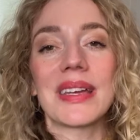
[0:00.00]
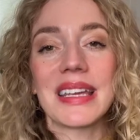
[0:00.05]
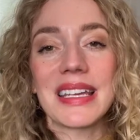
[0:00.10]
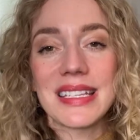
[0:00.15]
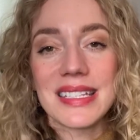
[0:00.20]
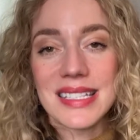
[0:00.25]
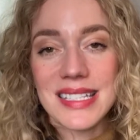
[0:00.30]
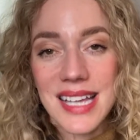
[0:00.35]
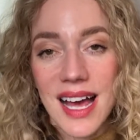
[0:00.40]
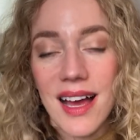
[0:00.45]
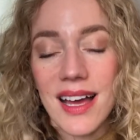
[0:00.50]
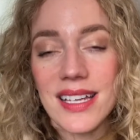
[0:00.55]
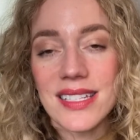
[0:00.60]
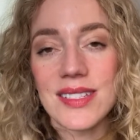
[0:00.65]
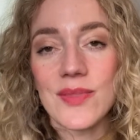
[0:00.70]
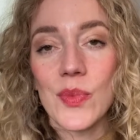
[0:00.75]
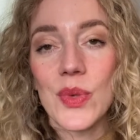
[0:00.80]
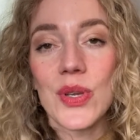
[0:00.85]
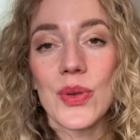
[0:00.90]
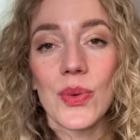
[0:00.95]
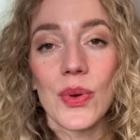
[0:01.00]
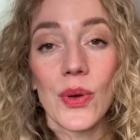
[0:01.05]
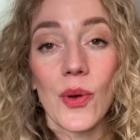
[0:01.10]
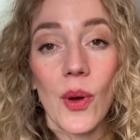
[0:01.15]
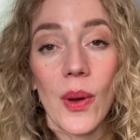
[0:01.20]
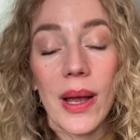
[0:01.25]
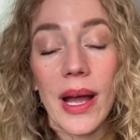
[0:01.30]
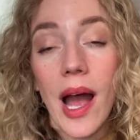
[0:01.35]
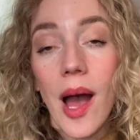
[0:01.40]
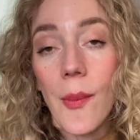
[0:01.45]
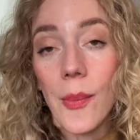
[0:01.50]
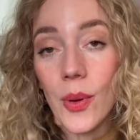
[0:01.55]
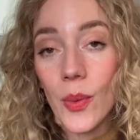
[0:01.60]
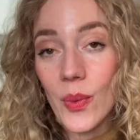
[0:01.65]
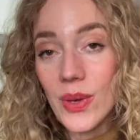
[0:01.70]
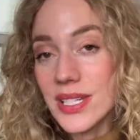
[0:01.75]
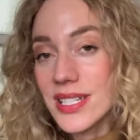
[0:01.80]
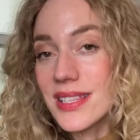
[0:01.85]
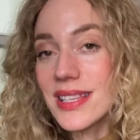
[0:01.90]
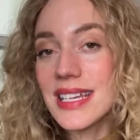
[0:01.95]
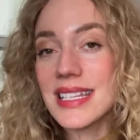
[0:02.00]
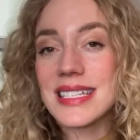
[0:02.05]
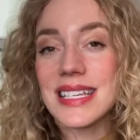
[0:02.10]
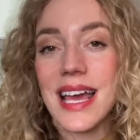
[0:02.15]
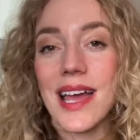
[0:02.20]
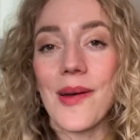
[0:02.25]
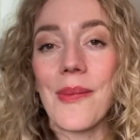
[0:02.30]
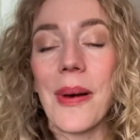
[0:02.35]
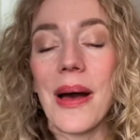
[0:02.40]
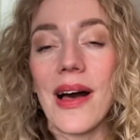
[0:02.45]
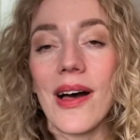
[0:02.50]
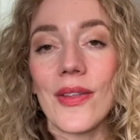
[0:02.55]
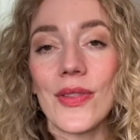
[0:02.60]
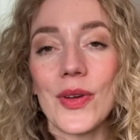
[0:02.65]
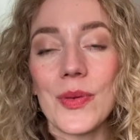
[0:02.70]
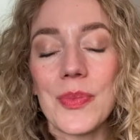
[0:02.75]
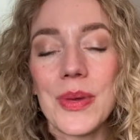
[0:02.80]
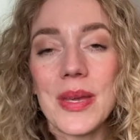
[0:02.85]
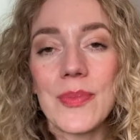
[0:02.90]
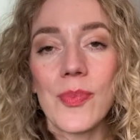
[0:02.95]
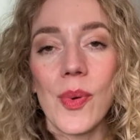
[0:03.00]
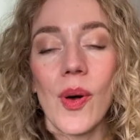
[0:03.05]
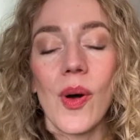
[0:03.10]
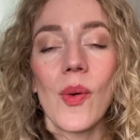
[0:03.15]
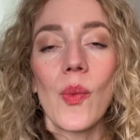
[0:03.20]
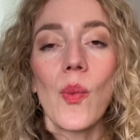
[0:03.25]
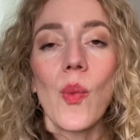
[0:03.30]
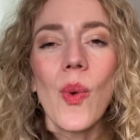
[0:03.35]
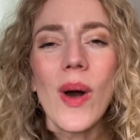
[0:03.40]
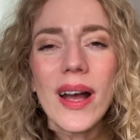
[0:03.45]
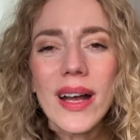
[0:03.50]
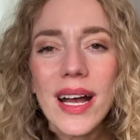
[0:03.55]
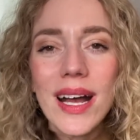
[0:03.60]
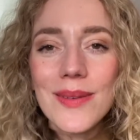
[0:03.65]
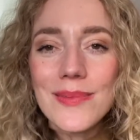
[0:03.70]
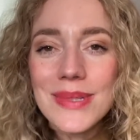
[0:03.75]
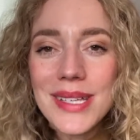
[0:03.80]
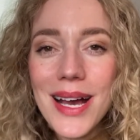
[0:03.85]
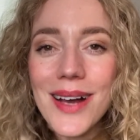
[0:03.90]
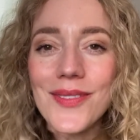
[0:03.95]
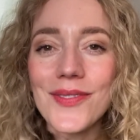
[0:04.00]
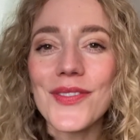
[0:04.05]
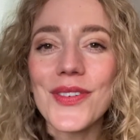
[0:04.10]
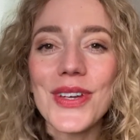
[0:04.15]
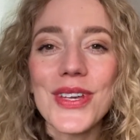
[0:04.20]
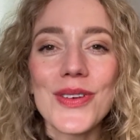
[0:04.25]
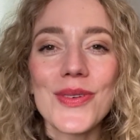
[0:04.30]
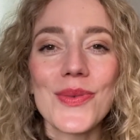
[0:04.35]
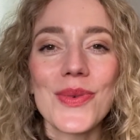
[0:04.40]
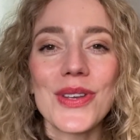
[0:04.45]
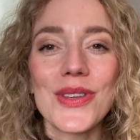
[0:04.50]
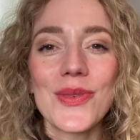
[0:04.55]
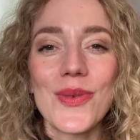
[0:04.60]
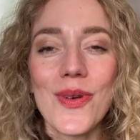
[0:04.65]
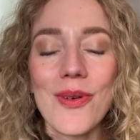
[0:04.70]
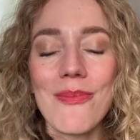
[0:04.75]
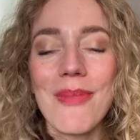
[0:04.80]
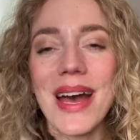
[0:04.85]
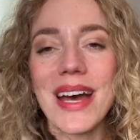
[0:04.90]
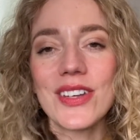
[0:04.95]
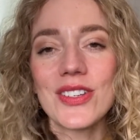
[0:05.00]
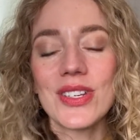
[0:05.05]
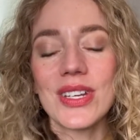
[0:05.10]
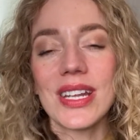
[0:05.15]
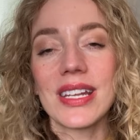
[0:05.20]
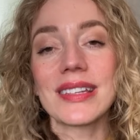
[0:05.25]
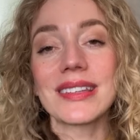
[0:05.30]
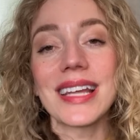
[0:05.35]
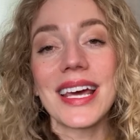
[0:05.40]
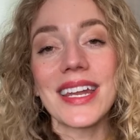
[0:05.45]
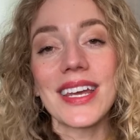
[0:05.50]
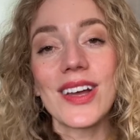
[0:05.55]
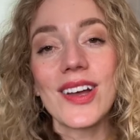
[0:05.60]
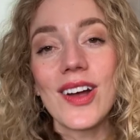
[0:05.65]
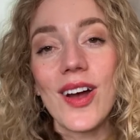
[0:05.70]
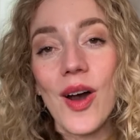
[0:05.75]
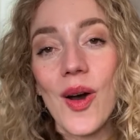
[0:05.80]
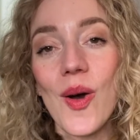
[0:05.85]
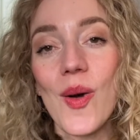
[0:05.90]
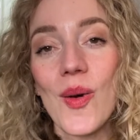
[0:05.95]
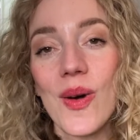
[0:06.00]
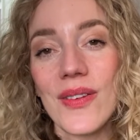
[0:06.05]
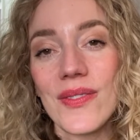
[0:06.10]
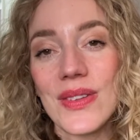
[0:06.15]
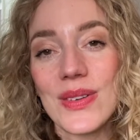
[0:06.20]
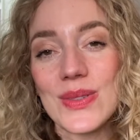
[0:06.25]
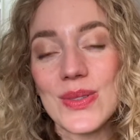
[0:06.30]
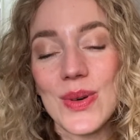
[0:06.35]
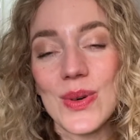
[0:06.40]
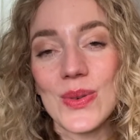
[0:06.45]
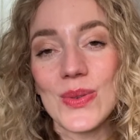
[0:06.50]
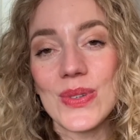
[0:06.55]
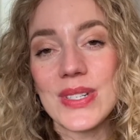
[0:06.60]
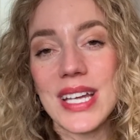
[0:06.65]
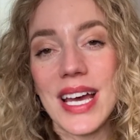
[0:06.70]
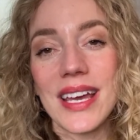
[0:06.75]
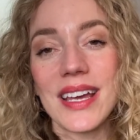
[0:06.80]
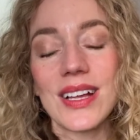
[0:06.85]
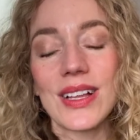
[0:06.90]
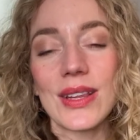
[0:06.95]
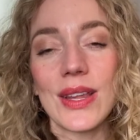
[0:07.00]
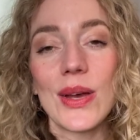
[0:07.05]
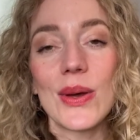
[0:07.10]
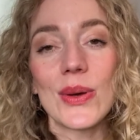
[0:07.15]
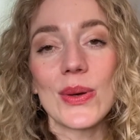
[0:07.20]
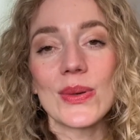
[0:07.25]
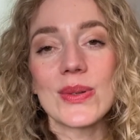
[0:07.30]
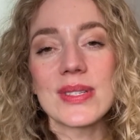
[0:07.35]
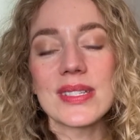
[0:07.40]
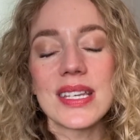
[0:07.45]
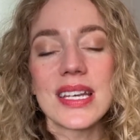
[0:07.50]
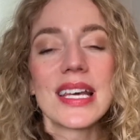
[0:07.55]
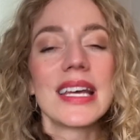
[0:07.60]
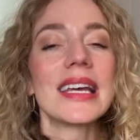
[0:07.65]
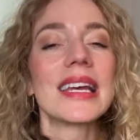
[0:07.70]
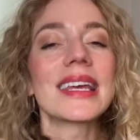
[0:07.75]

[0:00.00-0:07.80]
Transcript: in size when you were growing up, or what did they say about other people? What comes up for you when you imagine letting go of those old tight clothes?